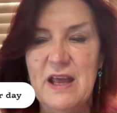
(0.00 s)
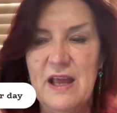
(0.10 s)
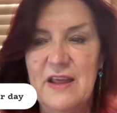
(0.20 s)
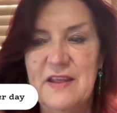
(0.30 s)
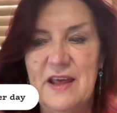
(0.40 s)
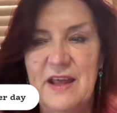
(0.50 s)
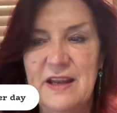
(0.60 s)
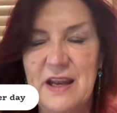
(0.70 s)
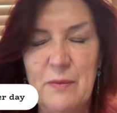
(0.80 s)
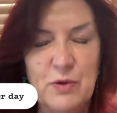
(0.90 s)
and
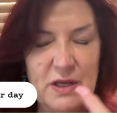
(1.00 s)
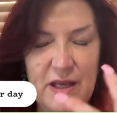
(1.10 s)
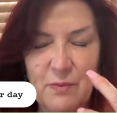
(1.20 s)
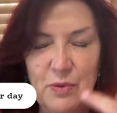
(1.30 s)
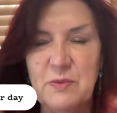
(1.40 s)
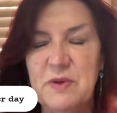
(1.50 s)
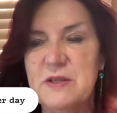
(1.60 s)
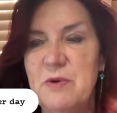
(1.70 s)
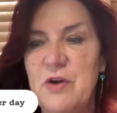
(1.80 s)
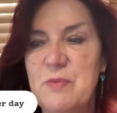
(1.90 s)
it puts a big
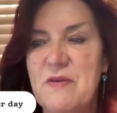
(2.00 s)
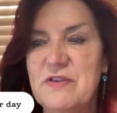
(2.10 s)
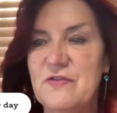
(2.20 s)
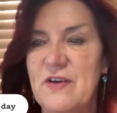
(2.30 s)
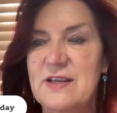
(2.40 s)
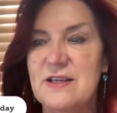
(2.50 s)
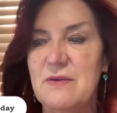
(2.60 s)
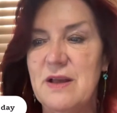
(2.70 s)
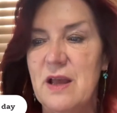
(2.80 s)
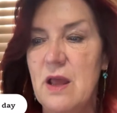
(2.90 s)
smile on your brother's face.
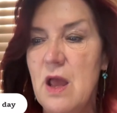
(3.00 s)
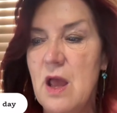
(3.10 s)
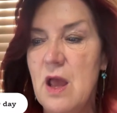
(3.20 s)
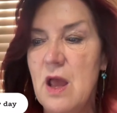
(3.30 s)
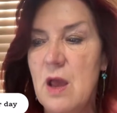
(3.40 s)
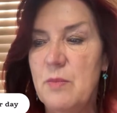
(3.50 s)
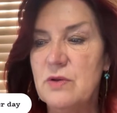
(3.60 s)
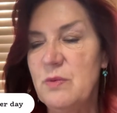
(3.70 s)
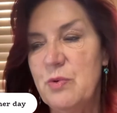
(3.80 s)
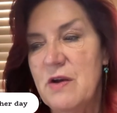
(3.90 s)
Okay, but also
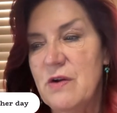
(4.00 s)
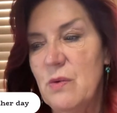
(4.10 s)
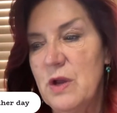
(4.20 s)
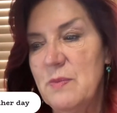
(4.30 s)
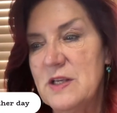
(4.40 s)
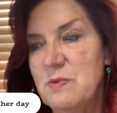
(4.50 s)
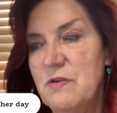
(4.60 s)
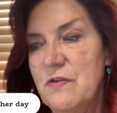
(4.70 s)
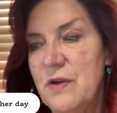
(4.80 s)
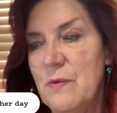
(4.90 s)
with your brother, what it makes me
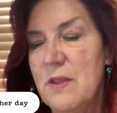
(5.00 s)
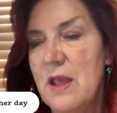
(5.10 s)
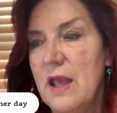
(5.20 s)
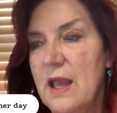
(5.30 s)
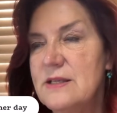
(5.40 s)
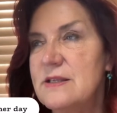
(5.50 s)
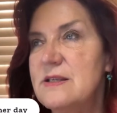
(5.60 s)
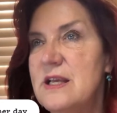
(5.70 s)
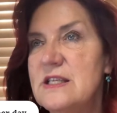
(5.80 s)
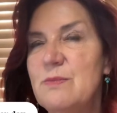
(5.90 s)
feel
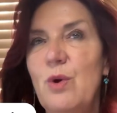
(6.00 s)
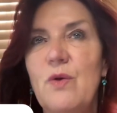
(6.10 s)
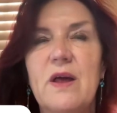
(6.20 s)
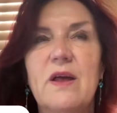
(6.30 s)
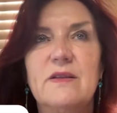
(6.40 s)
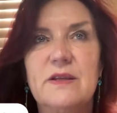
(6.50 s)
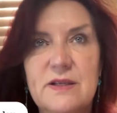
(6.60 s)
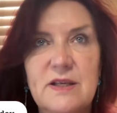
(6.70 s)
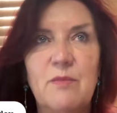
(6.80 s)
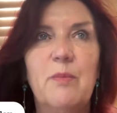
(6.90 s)
it's more the
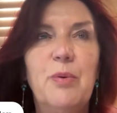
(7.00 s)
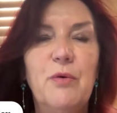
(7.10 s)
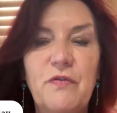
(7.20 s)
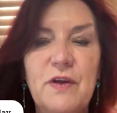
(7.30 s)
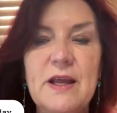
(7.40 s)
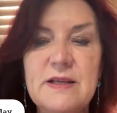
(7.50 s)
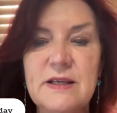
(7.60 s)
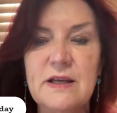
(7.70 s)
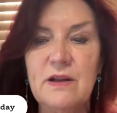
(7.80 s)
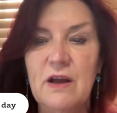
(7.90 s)
simple things
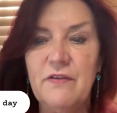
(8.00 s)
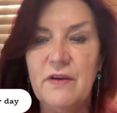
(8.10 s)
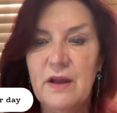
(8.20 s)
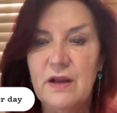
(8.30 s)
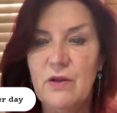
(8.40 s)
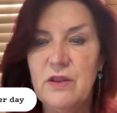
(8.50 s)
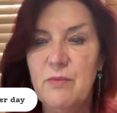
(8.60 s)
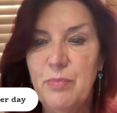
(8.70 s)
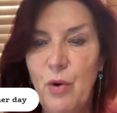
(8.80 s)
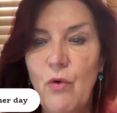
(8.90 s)
in life, the
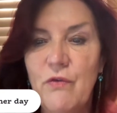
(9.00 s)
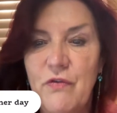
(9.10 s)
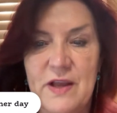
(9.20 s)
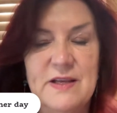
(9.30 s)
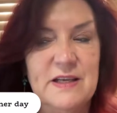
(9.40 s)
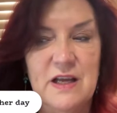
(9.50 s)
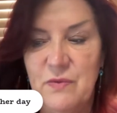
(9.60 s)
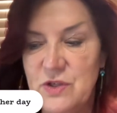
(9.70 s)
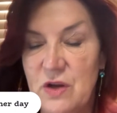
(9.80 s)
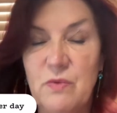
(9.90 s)
important things in life,
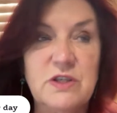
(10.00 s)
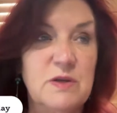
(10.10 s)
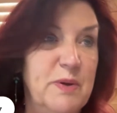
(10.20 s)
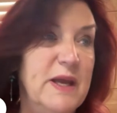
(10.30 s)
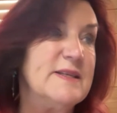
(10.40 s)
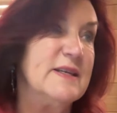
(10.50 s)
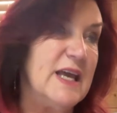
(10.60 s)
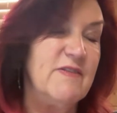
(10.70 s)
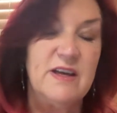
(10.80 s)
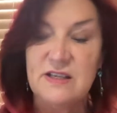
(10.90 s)
which is being
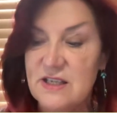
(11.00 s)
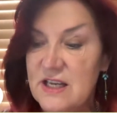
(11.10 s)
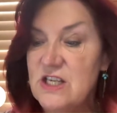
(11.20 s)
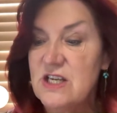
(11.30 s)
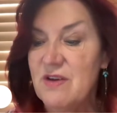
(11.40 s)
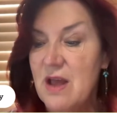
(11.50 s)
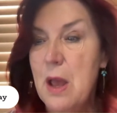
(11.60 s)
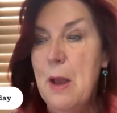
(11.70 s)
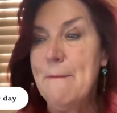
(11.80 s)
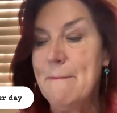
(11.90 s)
together, seeing each other,
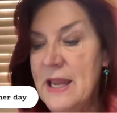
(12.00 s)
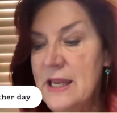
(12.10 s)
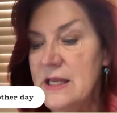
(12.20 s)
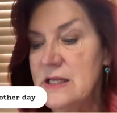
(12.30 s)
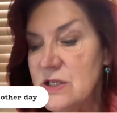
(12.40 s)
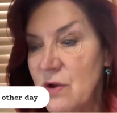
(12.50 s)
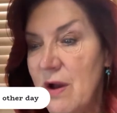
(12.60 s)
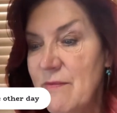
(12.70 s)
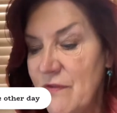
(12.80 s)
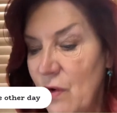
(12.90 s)
making
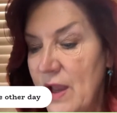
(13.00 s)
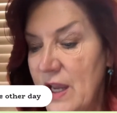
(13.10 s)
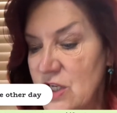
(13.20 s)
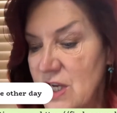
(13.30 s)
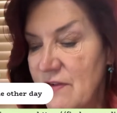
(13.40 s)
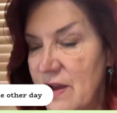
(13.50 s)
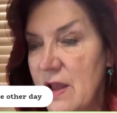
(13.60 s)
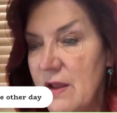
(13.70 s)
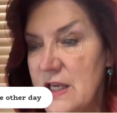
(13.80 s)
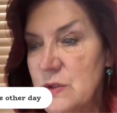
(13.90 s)
time for each other
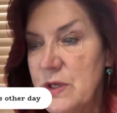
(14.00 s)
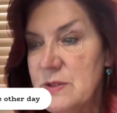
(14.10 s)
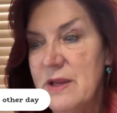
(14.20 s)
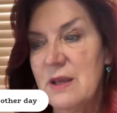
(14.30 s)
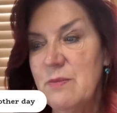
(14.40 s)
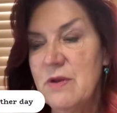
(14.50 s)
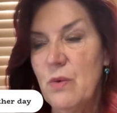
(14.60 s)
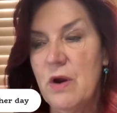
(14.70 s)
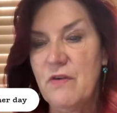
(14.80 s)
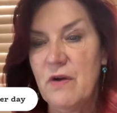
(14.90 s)
is what is making me
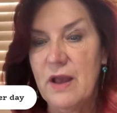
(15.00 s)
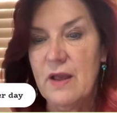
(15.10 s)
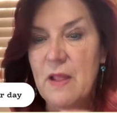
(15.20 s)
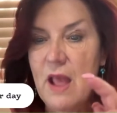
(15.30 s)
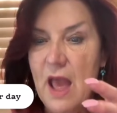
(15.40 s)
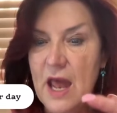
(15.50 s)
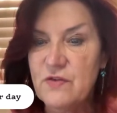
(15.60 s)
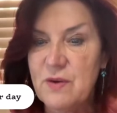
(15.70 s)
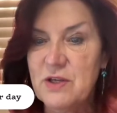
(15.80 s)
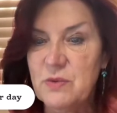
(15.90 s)
aware of. Okay, and it's
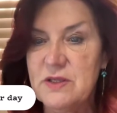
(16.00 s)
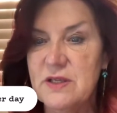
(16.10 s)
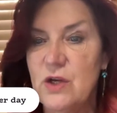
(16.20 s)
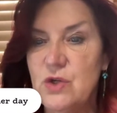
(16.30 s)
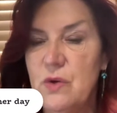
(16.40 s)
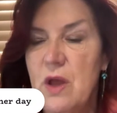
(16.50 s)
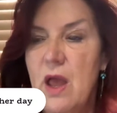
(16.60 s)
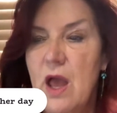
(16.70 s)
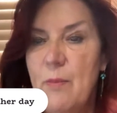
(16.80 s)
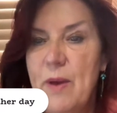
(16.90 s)
very much I want to say to you
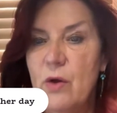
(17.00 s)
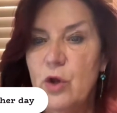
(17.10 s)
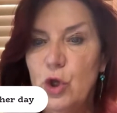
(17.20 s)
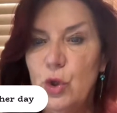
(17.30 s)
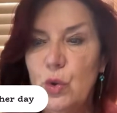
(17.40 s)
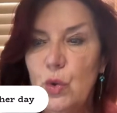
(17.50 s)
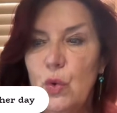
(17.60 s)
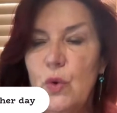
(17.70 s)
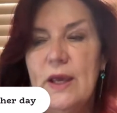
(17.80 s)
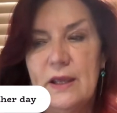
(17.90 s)
about
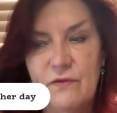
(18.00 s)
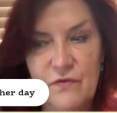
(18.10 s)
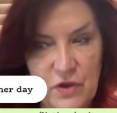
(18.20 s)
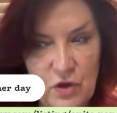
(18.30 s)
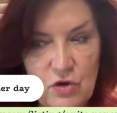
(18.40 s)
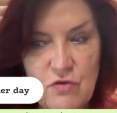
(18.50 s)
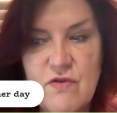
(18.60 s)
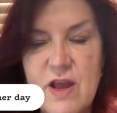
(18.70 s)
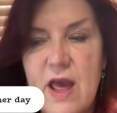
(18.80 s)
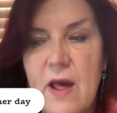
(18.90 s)
you for your
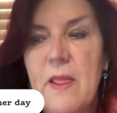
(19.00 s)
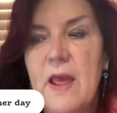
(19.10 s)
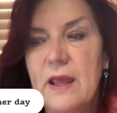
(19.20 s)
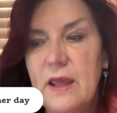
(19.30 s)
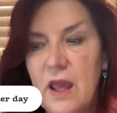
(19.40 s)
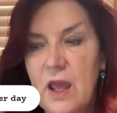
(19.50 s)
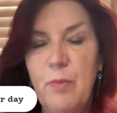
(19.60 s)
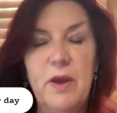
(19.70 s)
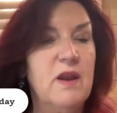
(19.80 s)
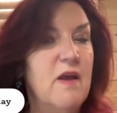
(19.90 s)
career,
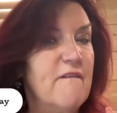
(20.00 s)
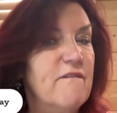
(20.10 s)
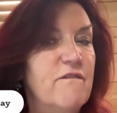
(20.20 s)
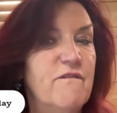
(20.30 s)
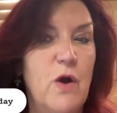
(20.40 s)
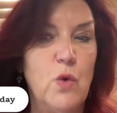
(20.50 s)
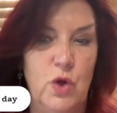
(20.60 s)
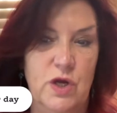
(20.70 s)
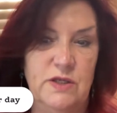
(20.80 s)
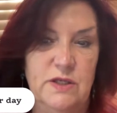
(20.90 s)
keeping
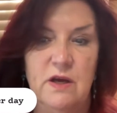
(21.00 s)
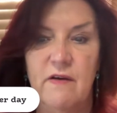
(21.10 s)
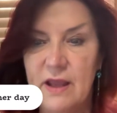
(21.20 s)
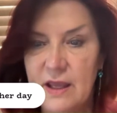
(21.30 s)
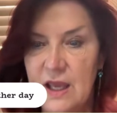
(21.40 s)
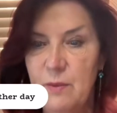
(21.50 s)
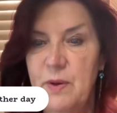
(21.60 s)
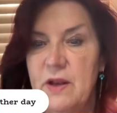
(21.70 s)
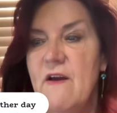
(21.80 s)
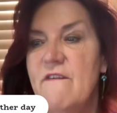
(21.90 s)
focused, right?
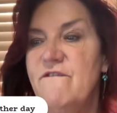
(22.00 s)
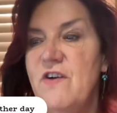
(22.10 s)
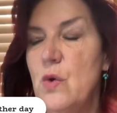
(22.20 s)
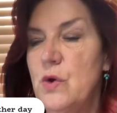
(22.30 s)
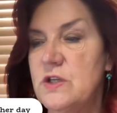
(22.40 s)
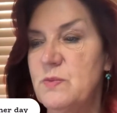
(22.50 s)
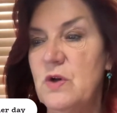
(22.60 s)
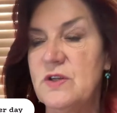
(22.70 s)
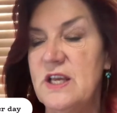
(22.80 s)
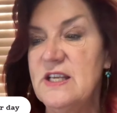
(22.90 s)
Keeping focused
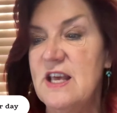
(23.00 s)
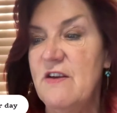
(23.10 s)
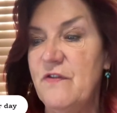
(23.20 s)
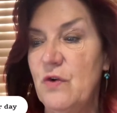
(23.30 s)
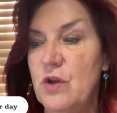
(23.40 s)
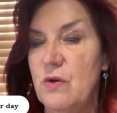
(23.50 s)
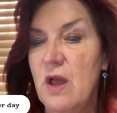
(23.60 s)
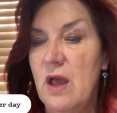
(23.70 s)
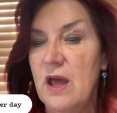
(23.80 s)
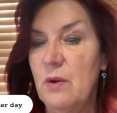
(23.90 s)
because it is there for you.
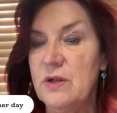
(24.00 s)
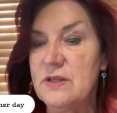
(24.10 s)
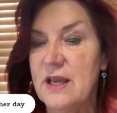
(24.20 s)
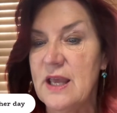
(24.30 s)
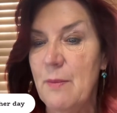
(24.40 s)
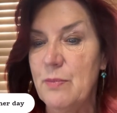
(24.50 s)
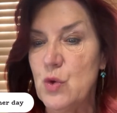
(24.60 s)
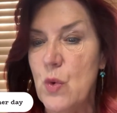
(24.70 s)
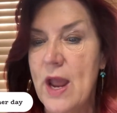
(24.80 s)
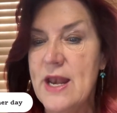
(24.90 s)
And I want to take it up
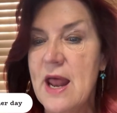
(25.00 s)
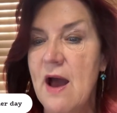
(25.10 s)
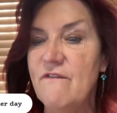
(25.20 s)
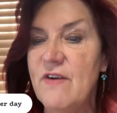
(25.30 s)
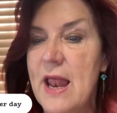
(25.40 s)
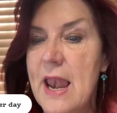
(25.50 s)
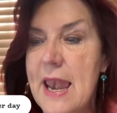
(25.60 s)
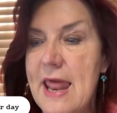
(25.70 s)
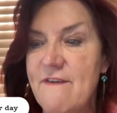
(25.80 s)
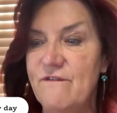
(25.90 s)
to another
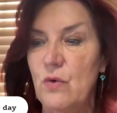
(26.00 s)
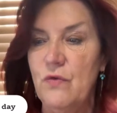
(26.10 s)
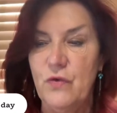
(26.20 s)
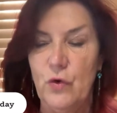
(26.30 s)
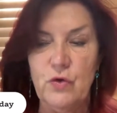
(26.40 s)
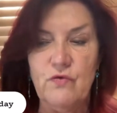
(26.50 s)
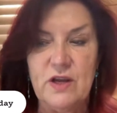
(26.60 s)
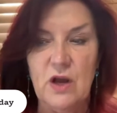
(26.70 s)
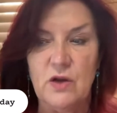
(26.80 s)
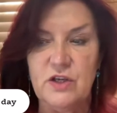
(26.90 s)
level for you
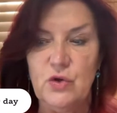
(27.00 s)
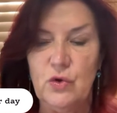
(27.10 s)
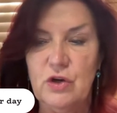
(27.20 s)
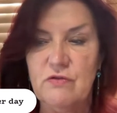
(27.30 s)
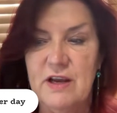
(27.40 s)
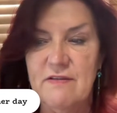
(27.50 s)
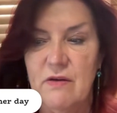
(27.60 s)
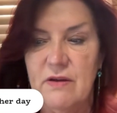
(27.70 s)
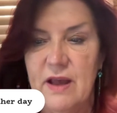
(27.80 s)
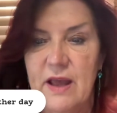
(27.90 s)
regarding your career,
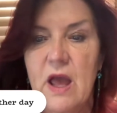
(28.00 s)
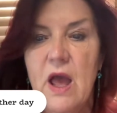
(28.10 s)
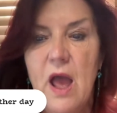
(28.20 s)
okay?